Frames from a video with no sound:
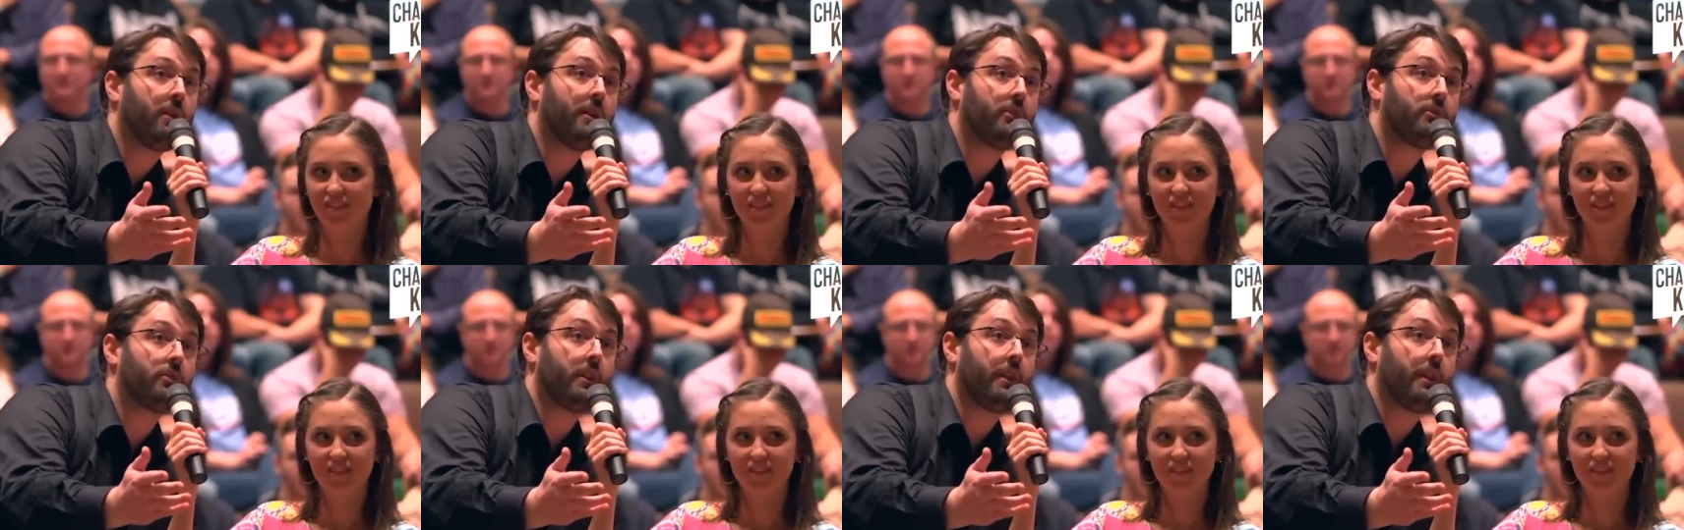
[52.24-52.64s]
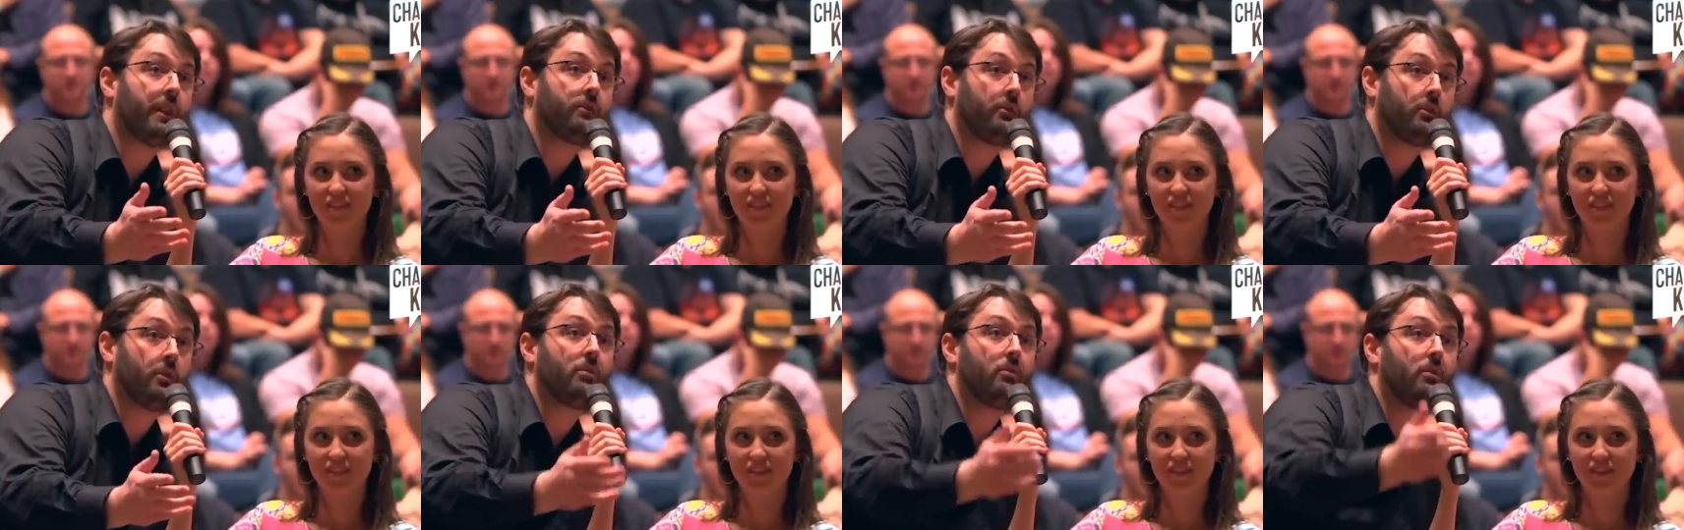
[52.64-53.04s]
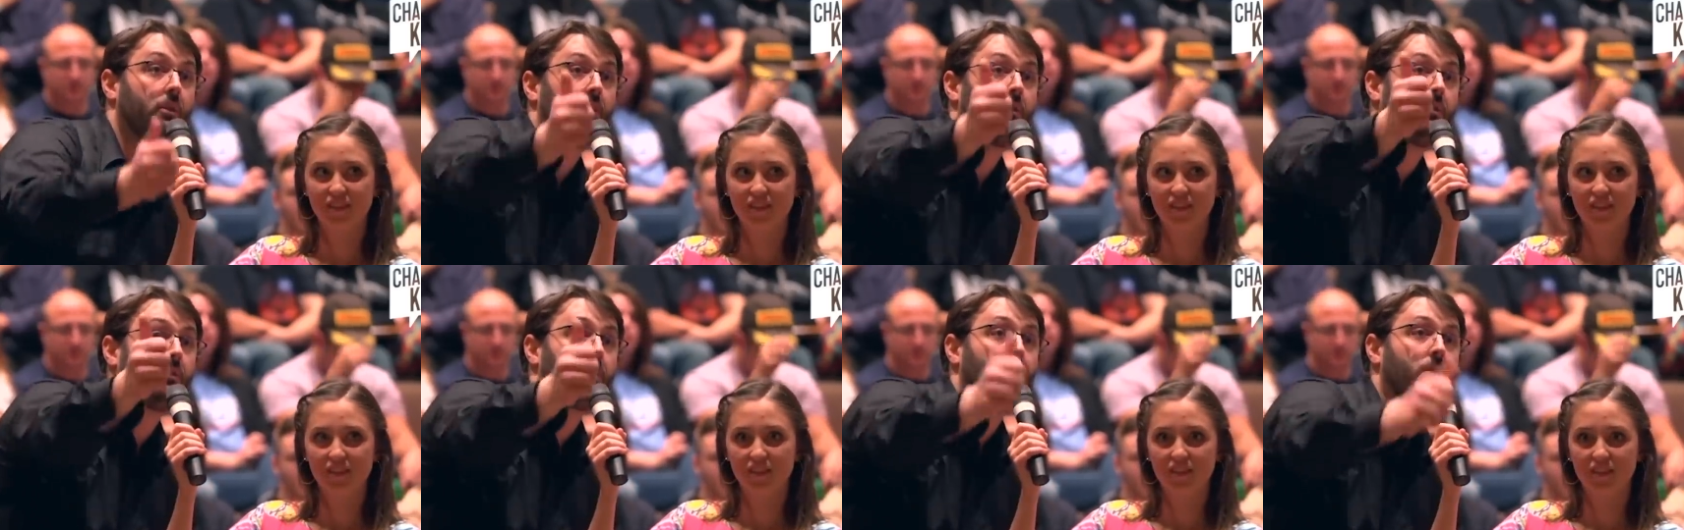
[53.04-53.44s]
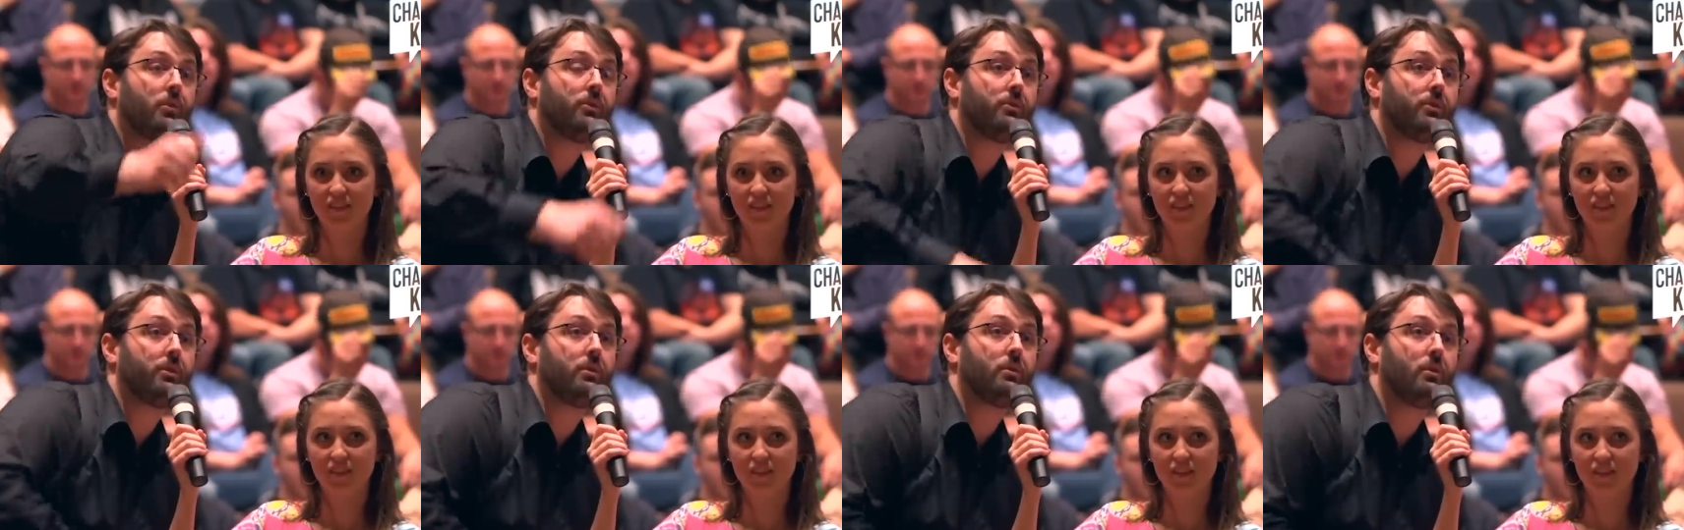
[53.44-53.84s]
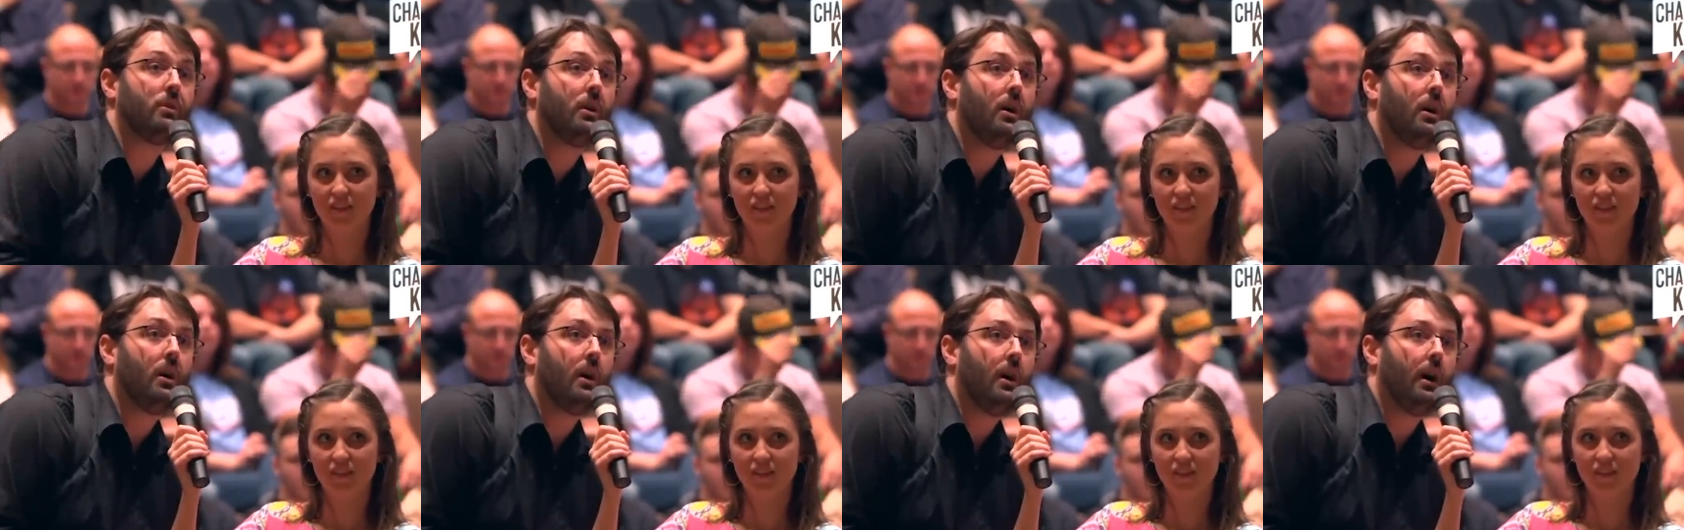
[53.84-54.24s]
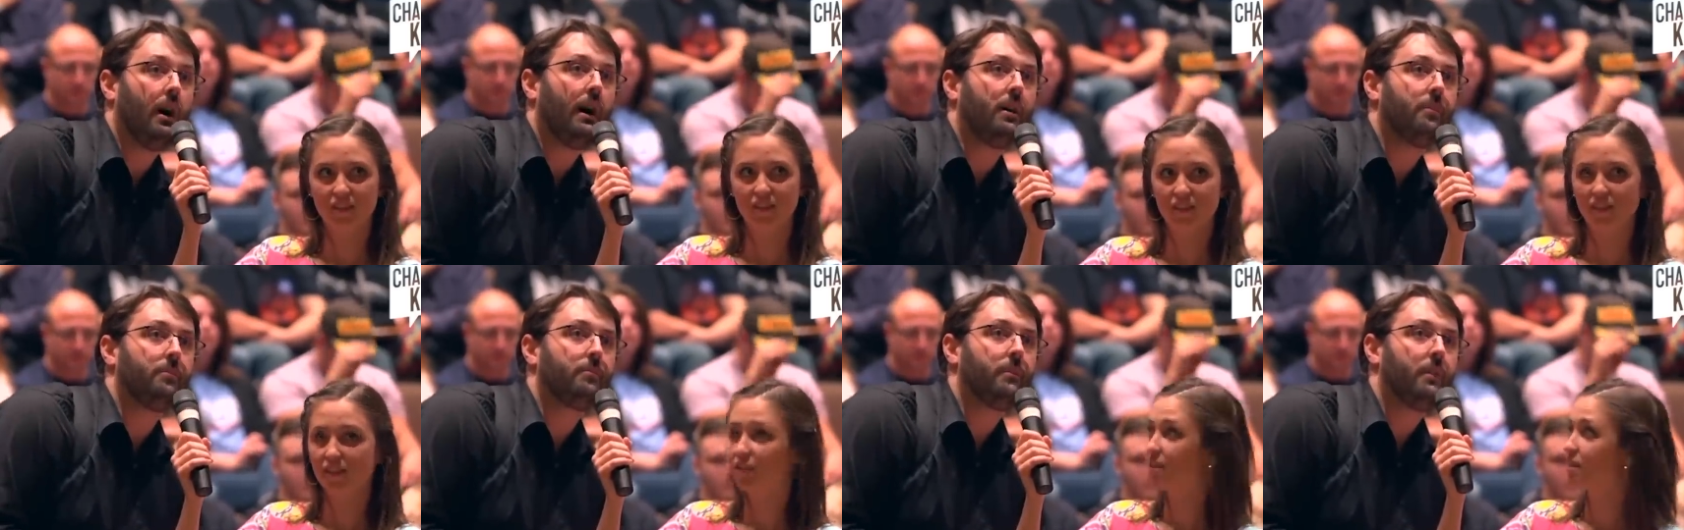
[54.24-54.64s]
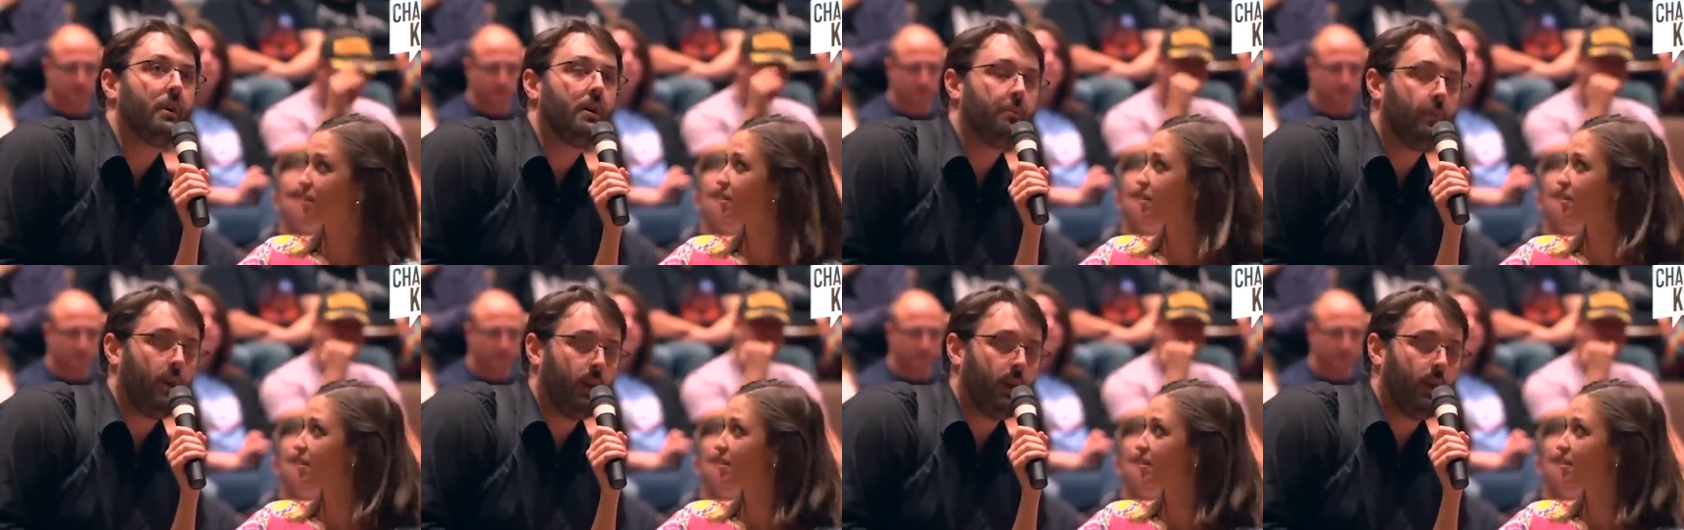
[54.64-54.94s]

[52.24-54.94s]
Speaker 1: to that. So kudos to you. Thank um, you. My, my